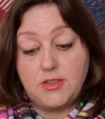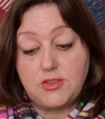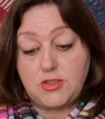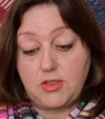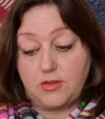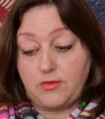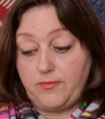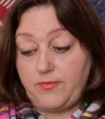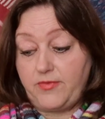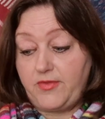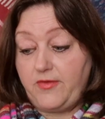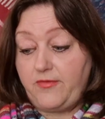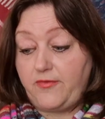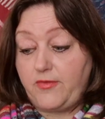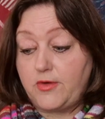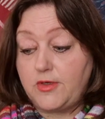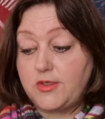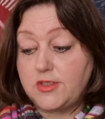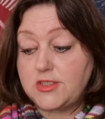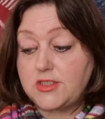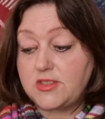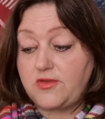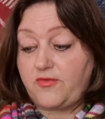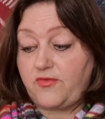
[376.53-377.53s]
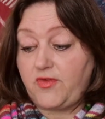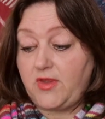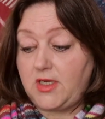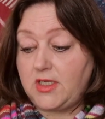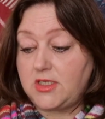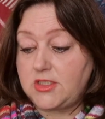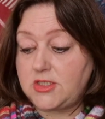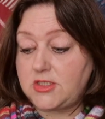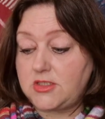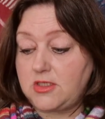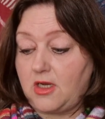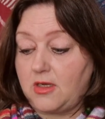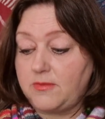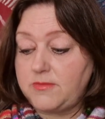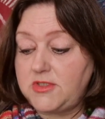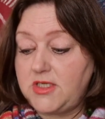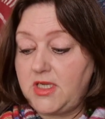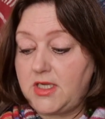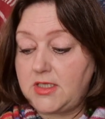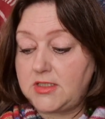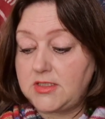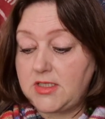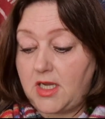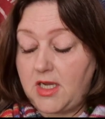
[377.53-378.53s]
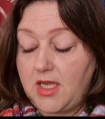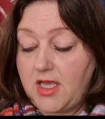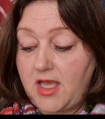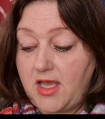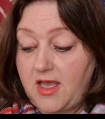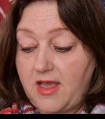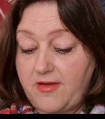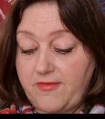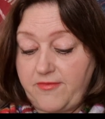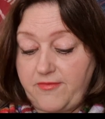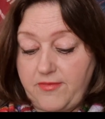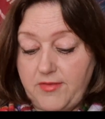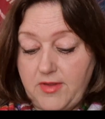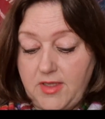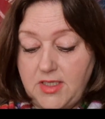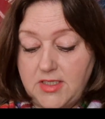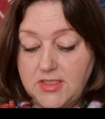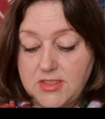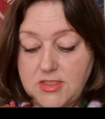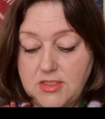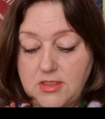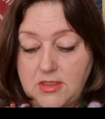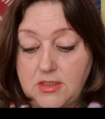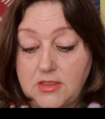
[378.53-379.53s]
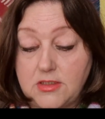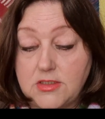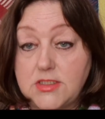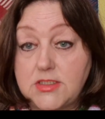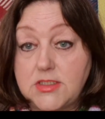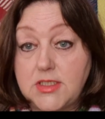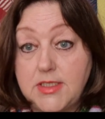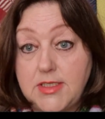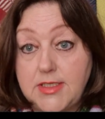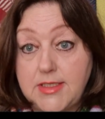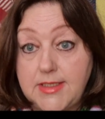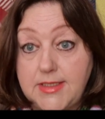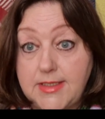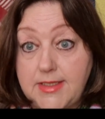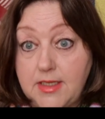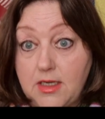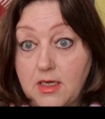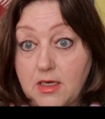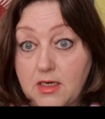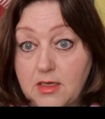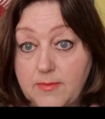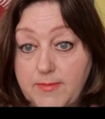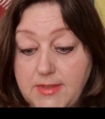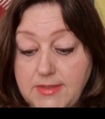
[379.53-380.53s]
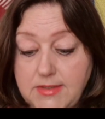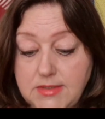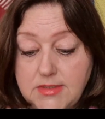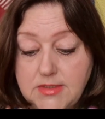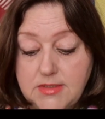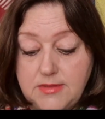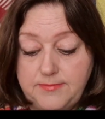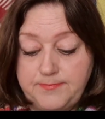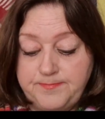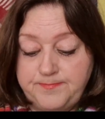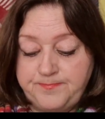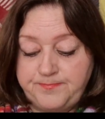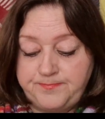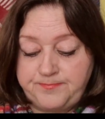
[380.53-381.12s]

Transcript: So the first finished object I have is a Cindy garment.